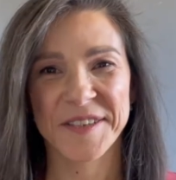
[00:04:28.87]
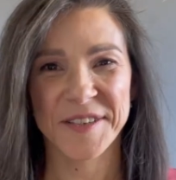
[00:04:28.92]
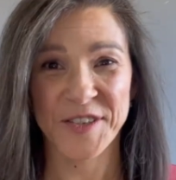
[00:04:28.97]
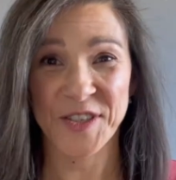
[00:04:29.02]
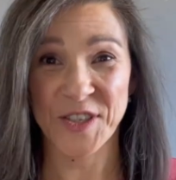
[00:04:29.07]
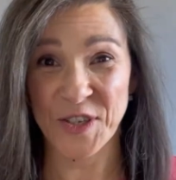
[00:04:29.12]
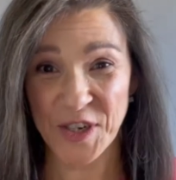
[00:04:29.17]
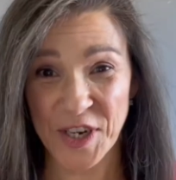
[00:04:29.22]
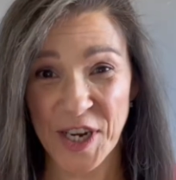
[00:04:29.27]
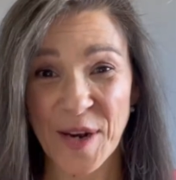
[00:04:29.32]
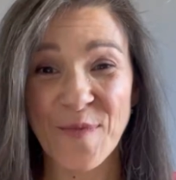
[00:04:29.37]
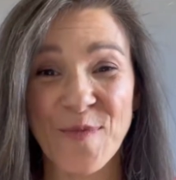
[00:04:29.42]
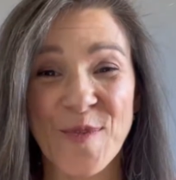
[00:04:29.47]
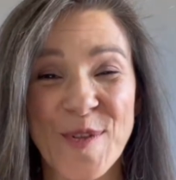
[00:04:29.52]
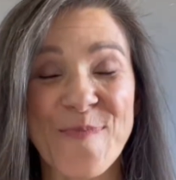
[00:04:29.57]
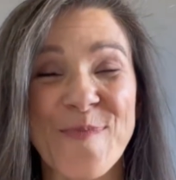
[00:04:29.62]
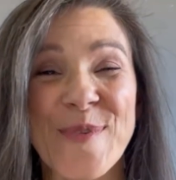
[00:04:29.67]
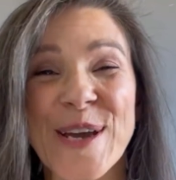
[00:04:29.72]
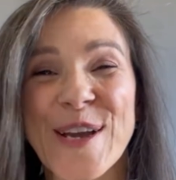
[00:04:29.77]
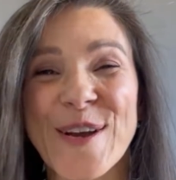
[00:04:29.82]
So come
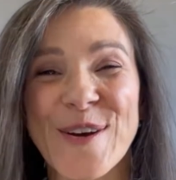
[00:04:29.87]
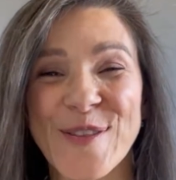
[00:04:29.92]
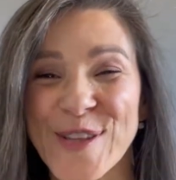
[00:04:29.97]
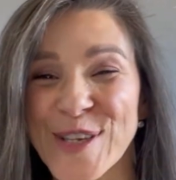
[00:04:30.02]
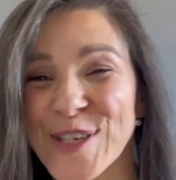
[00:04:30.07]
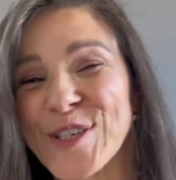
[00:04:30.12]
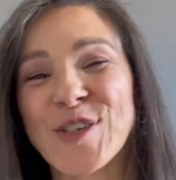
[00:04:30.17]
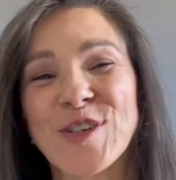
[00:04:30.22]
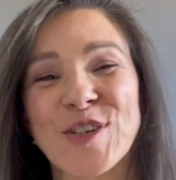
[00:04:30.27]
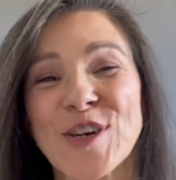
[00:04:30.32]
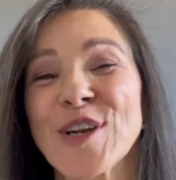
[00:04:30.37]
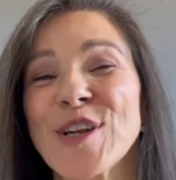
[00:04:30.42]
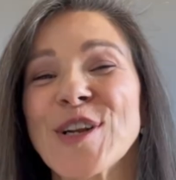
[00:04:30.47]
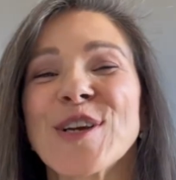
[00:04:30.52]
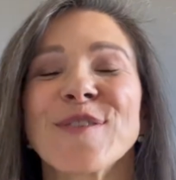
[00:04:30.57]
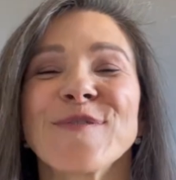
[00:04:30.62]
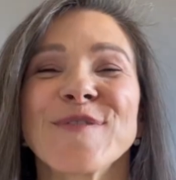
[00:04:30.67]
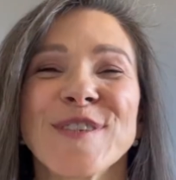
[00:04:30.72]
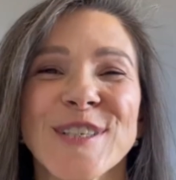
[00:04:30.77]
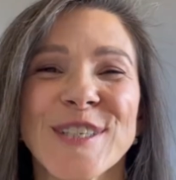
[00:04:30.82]
with me on this
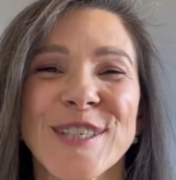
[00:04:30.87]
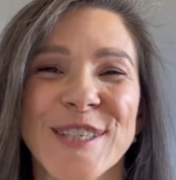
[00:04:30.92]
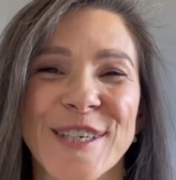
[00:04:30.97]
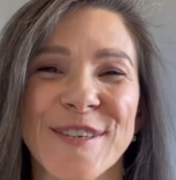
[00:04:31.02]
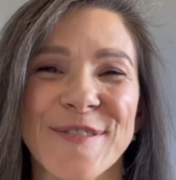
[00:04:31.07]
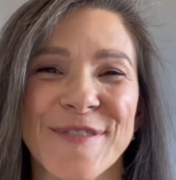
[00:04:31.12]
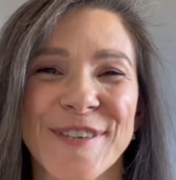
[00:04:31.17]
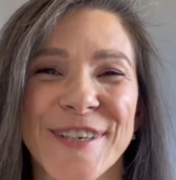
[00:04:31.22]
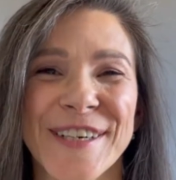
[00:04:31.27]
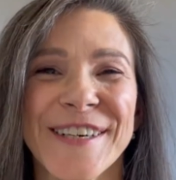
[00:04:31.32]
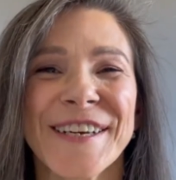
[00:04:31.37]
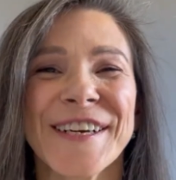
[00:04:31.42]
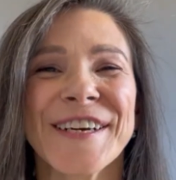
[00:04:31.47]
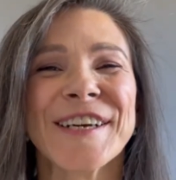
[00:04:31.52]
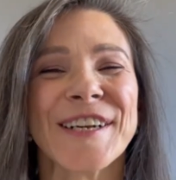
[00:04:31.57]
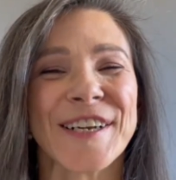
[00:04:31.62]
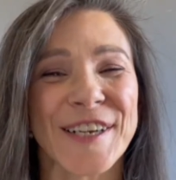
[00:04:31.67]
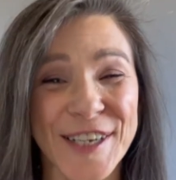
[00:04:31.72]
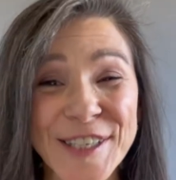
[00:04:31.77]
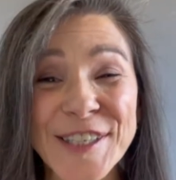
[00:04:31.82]
journey of discovery.
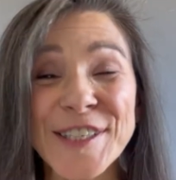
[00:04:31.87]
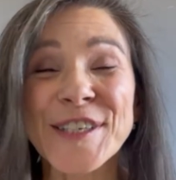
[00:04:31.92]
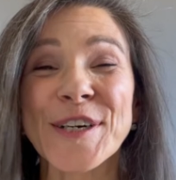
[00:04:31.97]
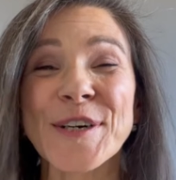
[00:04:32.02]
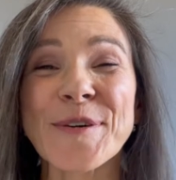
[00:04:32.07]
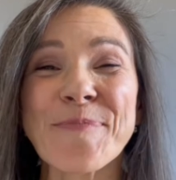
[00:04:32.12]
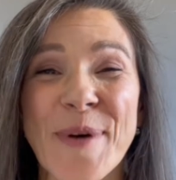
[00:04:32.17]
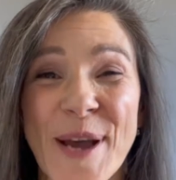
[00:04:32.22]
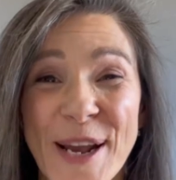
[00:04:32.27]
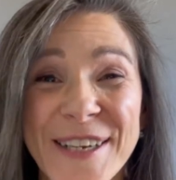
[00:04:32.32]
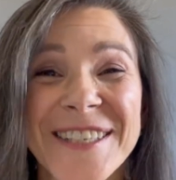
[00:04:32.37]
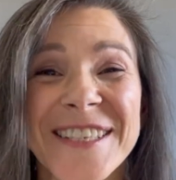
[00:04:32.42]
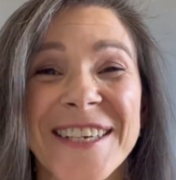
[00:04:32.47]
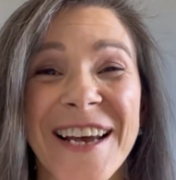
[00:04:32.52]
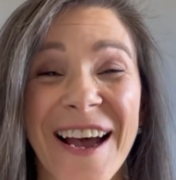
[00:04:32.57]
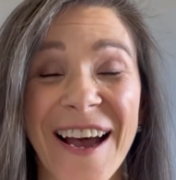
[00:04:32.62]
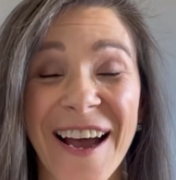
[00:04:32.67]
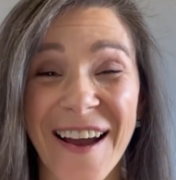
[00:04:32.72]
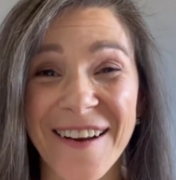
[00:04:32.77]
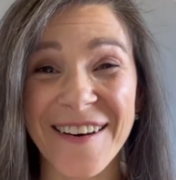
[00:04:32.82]
Let's go back to
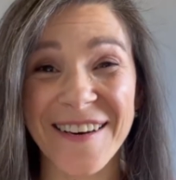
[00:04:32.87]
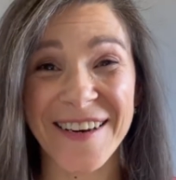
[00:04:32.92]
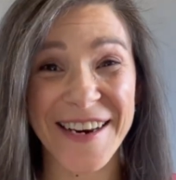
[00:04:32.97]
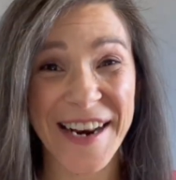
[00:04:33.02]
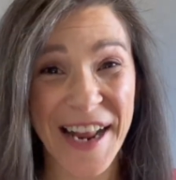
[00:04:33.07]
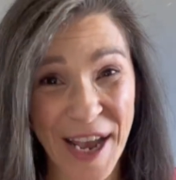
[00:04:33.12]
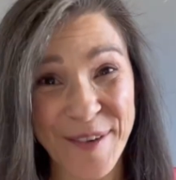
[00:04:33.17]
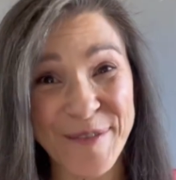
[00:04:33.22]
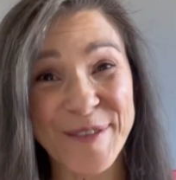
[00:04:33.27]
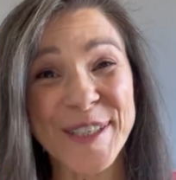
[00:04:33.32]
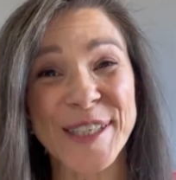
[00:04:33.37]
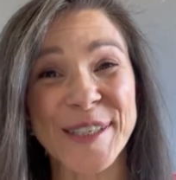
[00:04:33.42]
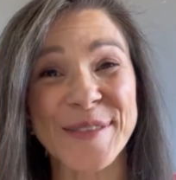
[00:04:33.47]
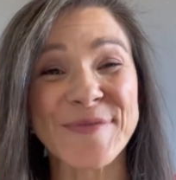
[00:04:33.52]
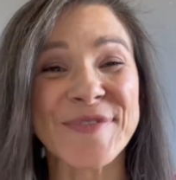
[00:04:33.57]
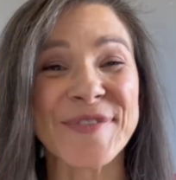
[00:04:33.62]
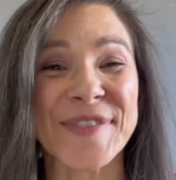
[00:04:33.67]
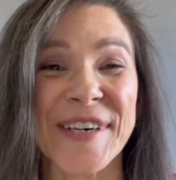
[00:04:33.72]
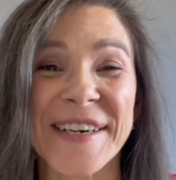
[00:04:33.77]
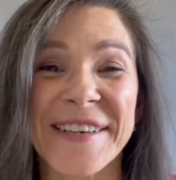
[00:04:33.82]
art and have
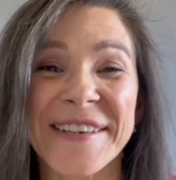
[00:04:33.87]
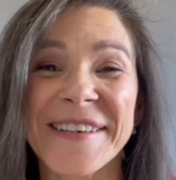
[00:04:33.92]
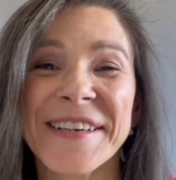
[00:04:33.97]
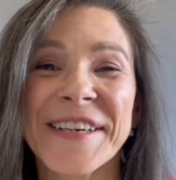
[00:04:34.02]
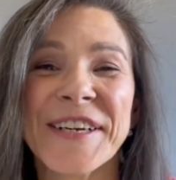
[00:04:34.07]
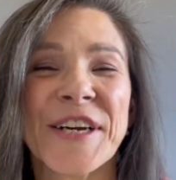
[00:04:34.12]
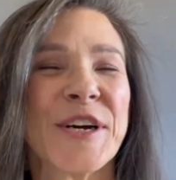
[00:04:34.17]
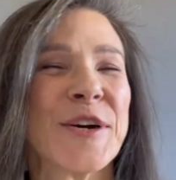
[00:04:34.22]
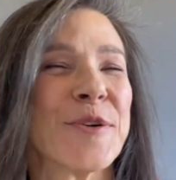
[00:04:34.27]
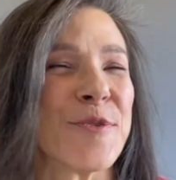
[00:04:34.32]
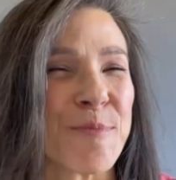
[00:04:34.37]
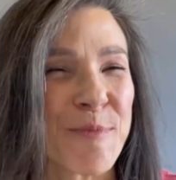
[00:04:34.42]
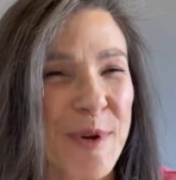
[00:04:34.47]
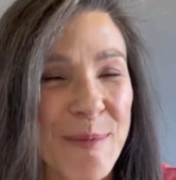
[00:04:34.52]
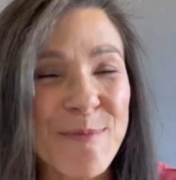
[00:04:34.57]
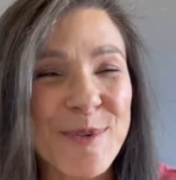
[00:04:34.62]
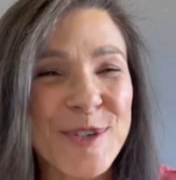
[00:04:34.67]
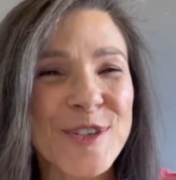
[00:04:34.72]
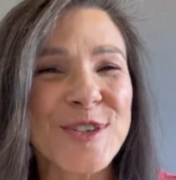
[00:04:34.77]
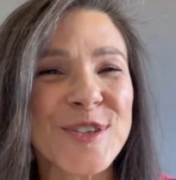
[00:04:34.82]
some fun.
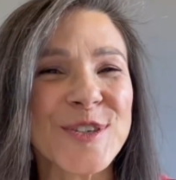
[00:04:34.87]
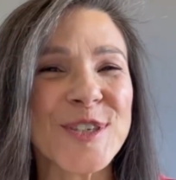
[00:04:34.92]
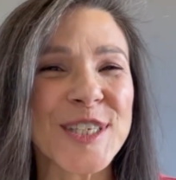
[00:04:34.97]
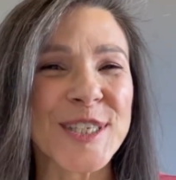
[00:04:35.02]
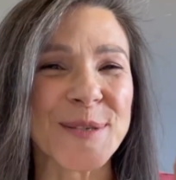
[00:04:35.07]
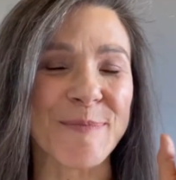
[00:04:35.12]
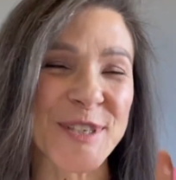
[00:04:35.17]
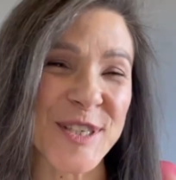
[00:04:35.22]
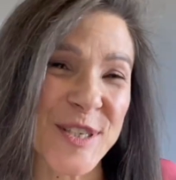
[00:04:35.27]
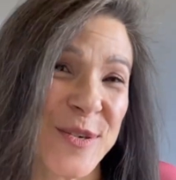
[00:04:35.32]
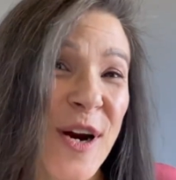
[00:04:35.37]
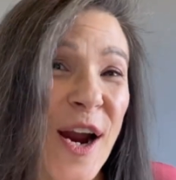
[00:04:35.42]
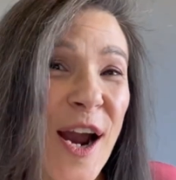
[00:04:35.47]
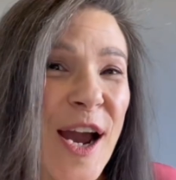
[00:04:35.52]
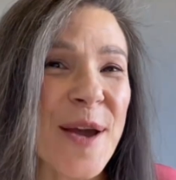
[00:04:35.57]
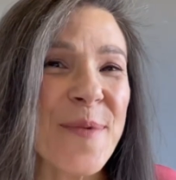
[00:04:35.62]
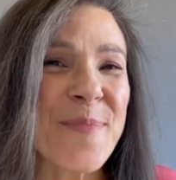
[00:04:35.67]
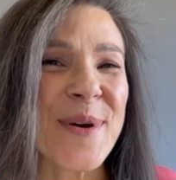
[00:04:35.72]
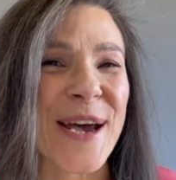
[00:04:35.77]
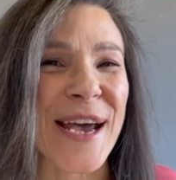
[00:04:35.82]
Remember to
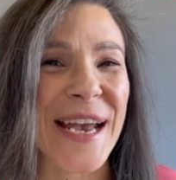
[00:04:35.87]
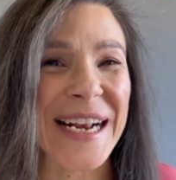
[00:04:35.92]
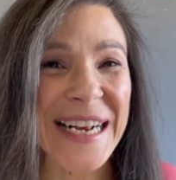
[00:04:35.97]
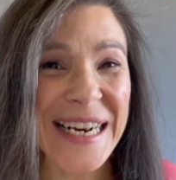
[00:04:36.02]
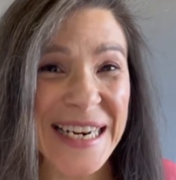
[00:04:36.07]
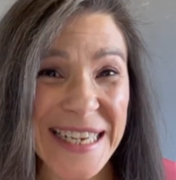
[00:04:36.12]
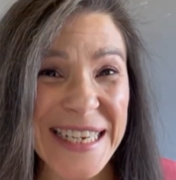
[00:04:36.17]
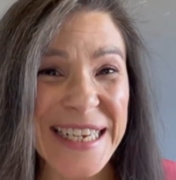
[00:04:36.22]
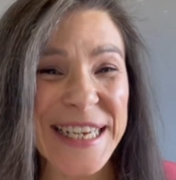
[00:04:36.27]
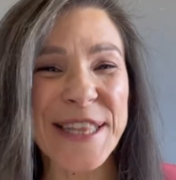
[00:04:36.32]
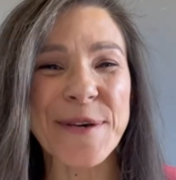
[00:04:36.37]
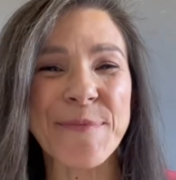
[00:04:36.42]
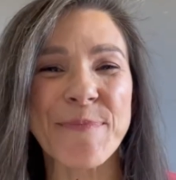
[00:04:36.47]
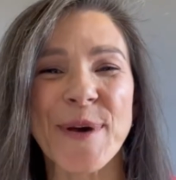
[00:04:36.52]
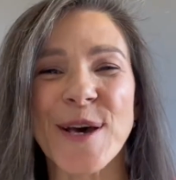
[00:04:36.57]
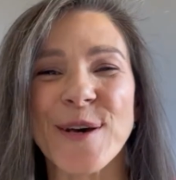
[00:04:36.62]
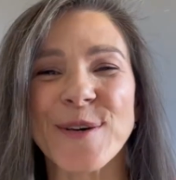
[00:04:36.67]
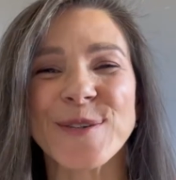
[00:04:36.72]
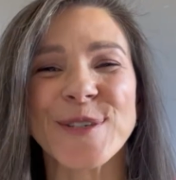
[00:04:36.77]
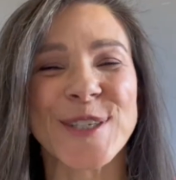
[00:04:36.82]
subscribe and click the
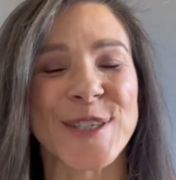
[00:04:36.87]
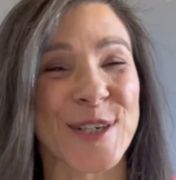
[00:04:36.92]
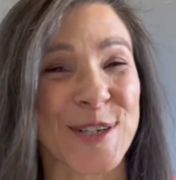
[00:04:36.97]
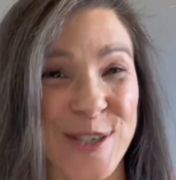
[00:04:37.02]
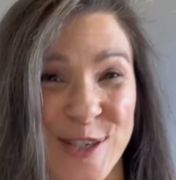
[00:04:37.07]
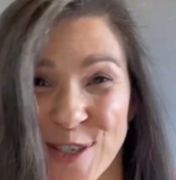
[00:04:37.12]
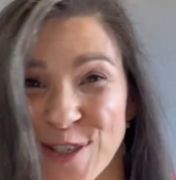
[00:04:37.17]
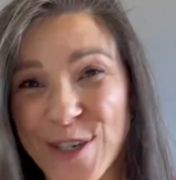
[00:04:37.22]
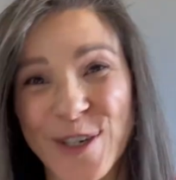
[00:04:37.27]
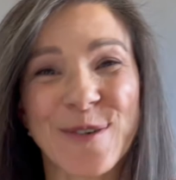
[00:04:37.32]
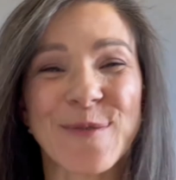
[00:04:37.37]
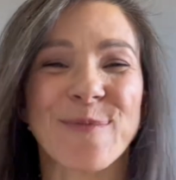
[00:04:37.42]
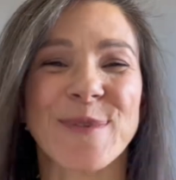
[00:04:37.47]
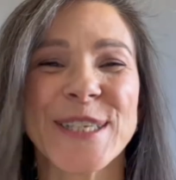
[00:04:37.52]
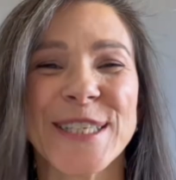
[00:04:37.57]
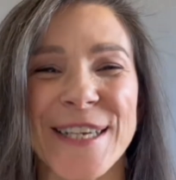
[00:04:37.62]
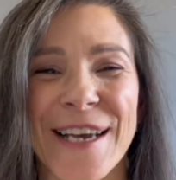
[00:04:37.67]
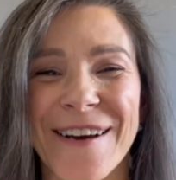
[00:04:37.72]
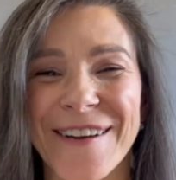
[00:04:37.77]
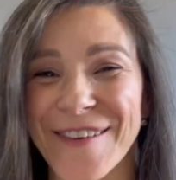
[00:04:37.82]
bell so you don't
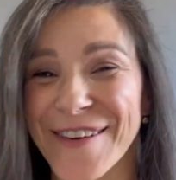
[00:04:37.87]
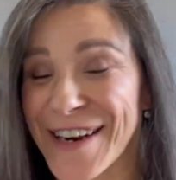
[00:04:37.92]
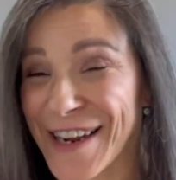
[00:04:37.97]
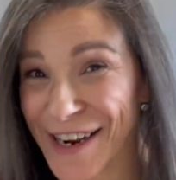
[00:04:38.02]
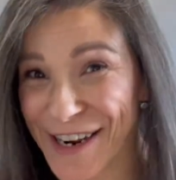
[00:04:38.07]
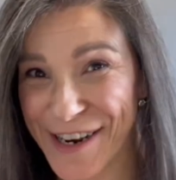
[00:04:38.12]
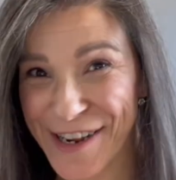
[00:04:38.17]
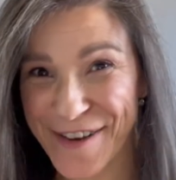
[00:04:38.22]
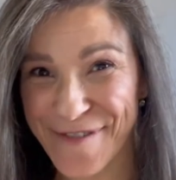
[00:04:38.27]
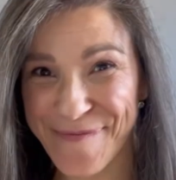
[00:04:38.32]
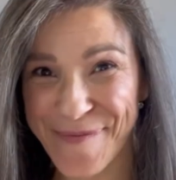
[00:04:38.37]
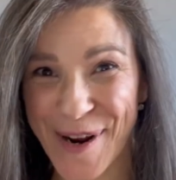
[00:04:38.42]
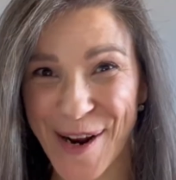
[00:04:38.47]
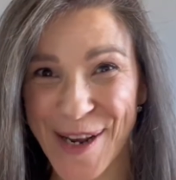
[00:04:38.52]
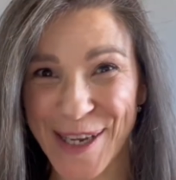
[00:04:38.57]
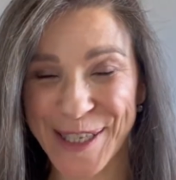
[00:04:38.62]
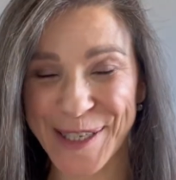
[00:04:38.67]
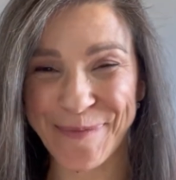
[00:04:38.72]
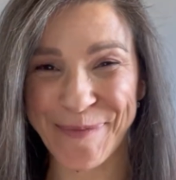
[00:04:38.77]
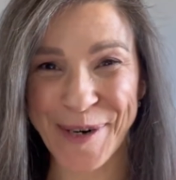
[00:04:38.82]
miss out on any of my
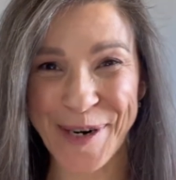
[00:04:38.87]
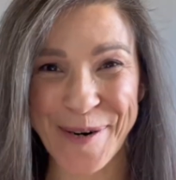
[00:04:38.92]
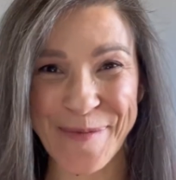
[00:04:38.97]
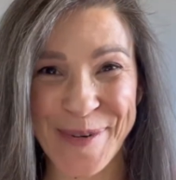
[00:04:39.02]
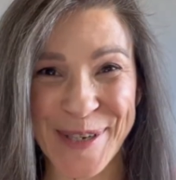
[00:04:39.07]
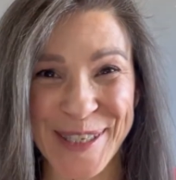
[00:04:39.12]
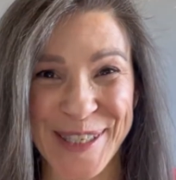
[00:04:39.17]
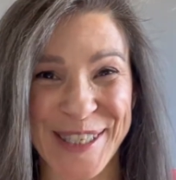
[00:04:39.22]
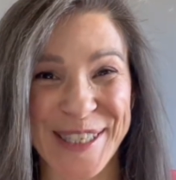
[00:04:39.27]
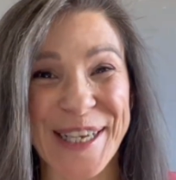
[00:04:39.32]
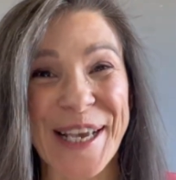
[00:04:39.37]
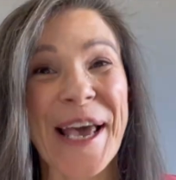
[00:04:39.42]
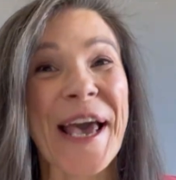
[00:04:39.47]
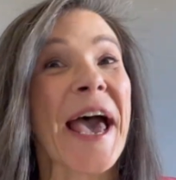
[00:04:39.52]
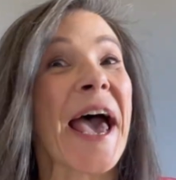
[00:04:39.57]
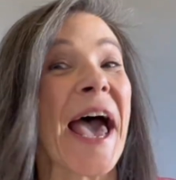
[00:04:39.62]
experiments.